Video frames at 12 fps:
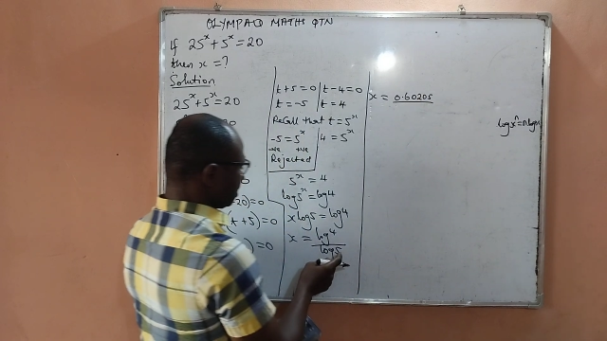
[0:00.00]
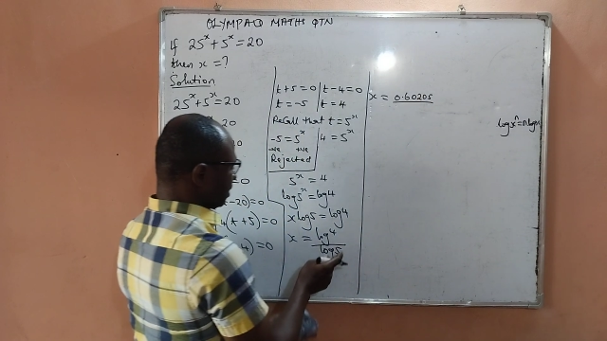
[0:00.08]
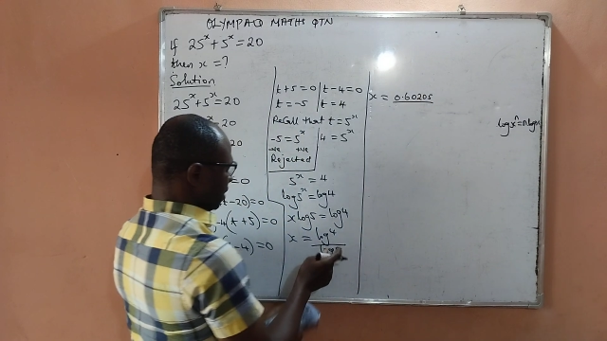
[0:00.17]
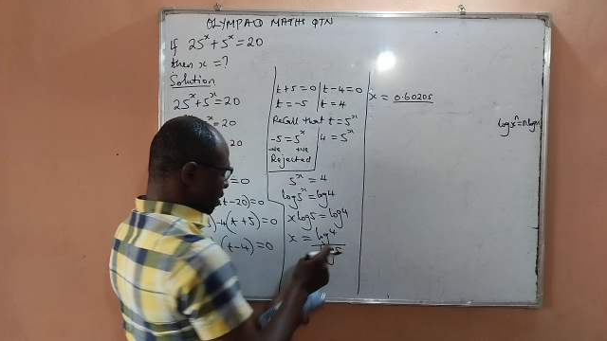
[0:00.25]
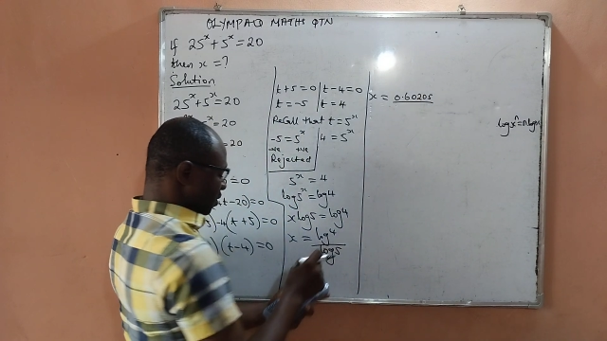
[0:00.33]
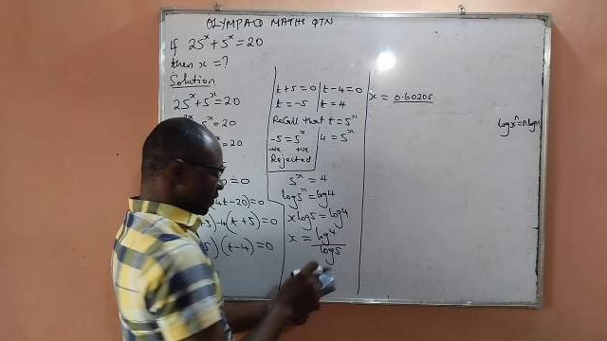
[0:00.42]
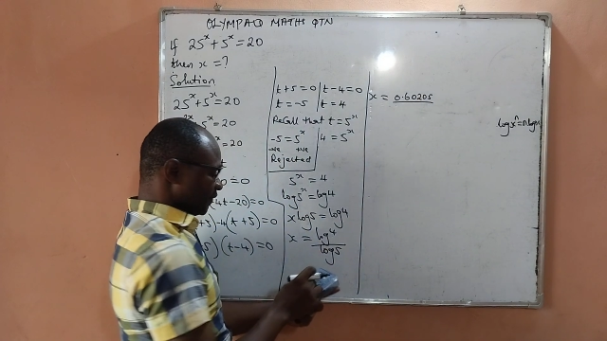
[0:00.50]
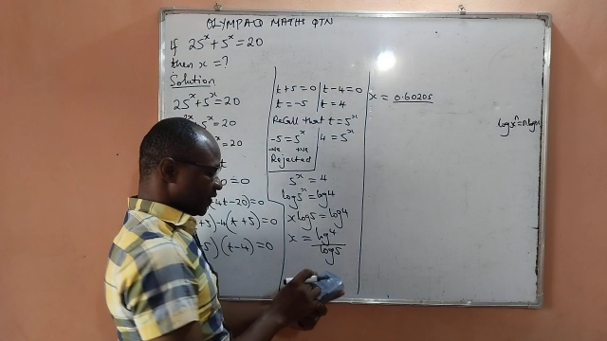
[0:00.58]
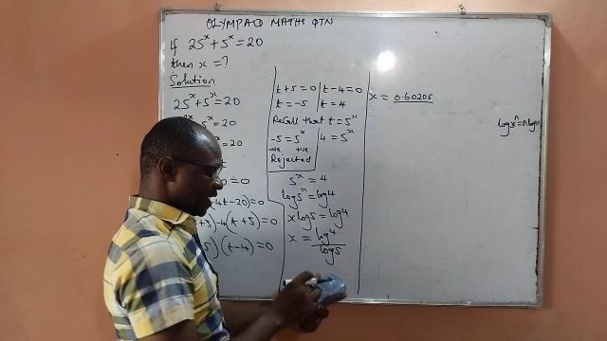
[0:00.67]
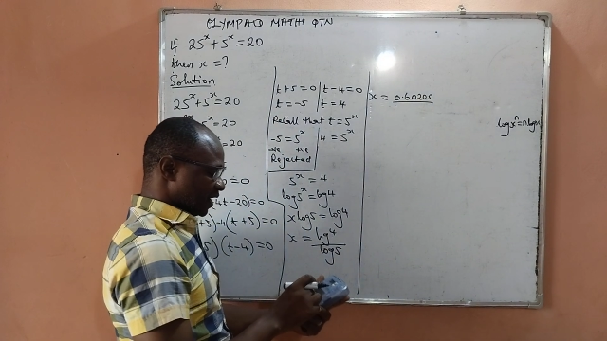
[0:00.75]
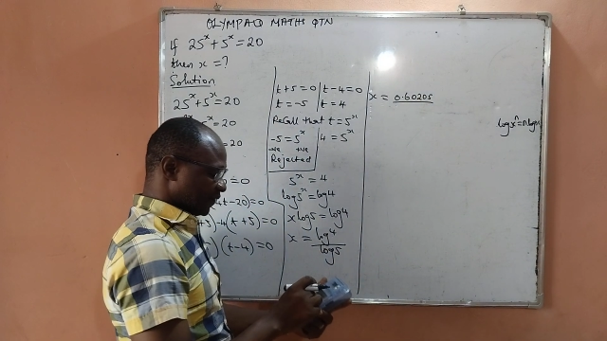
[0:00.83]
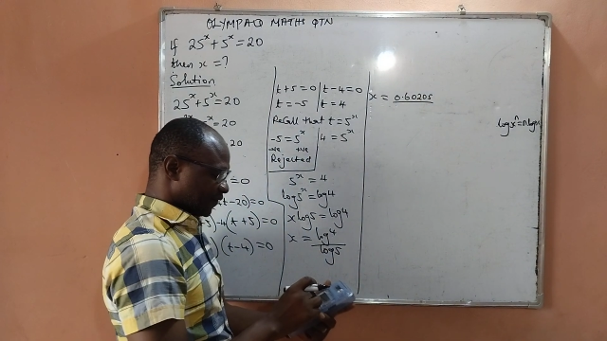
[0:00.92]
the log of
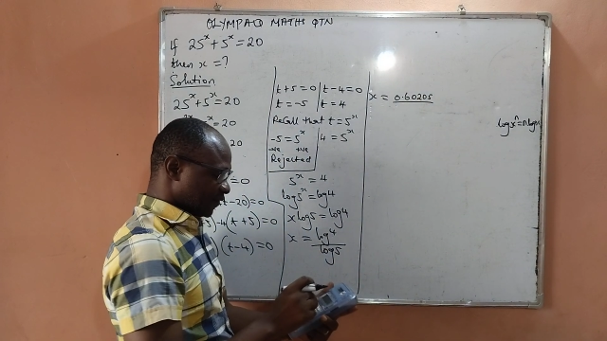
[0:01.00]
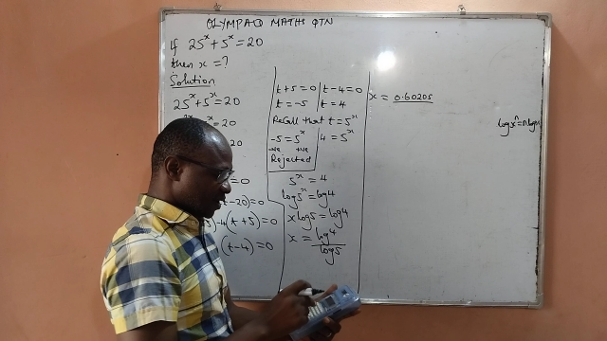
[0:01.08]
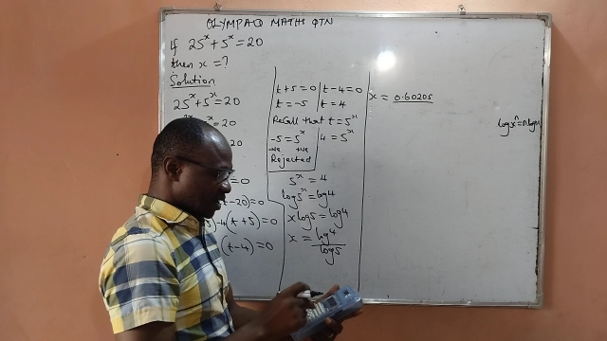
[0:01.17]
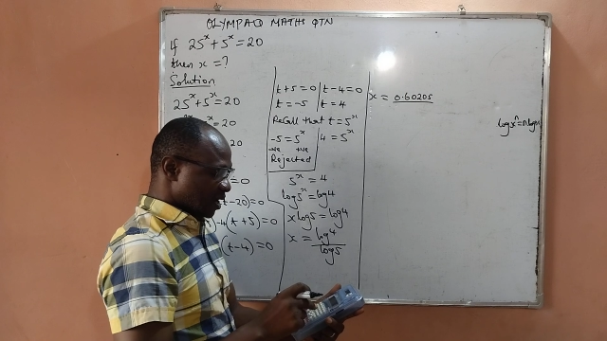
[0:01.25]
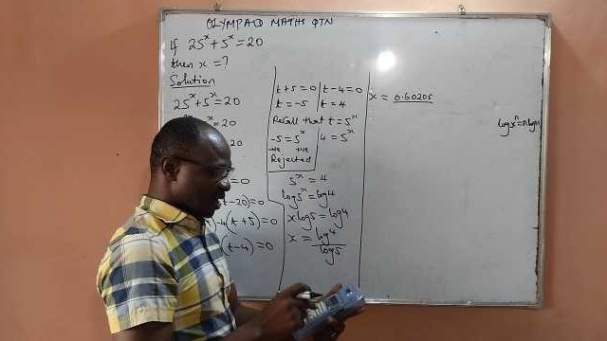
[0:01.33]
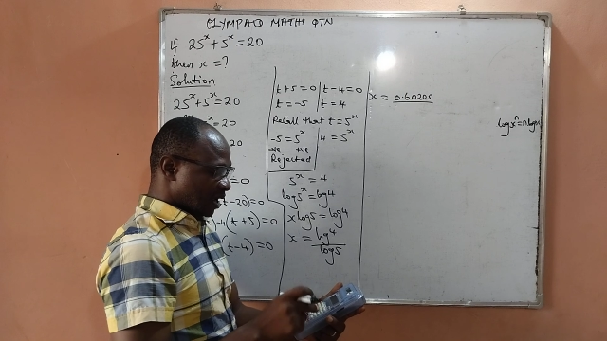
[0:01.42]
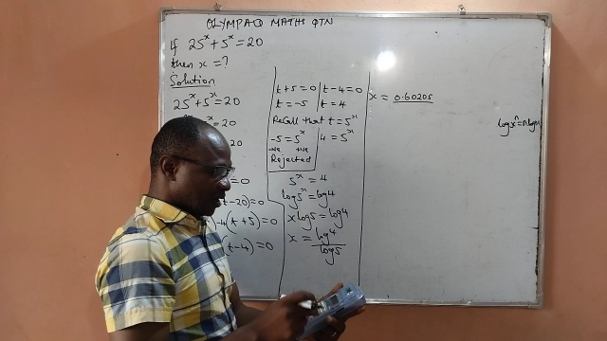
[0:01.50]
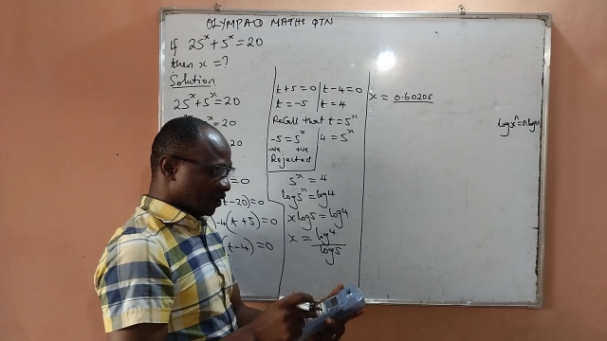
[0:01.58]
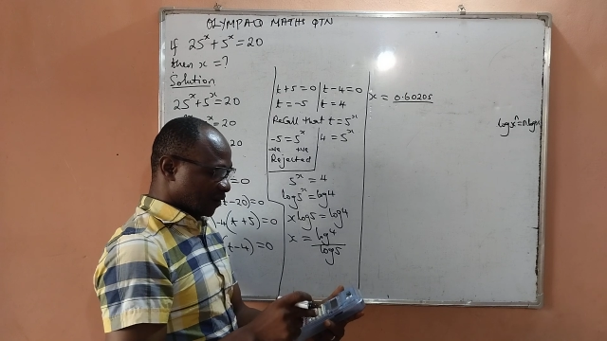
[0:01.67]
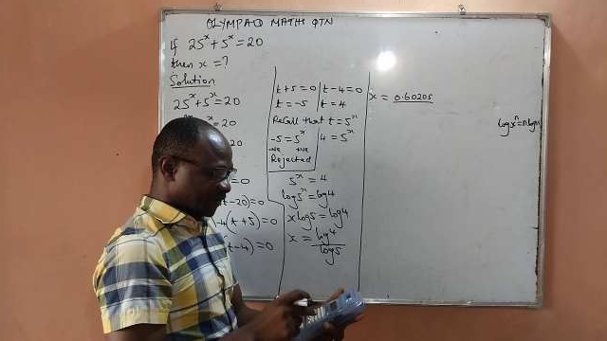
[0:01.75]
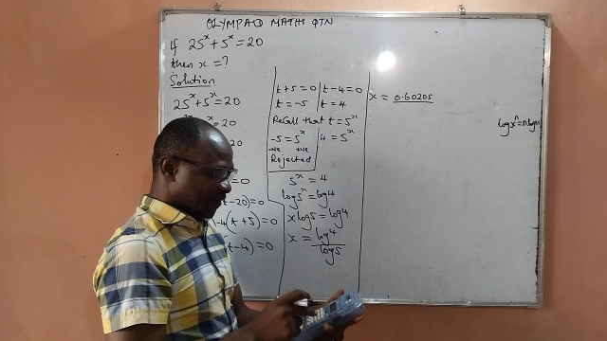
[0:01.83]
5. And log